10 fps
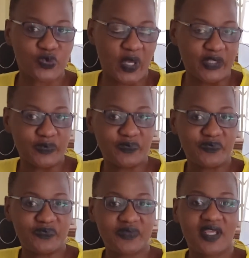well.
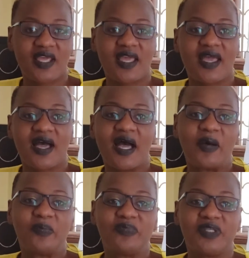
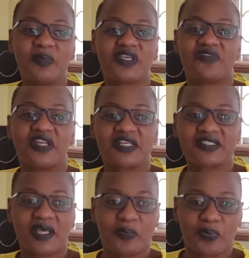Let me give an
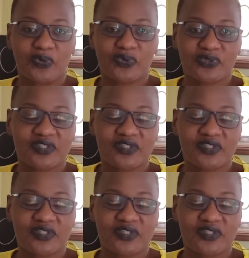example.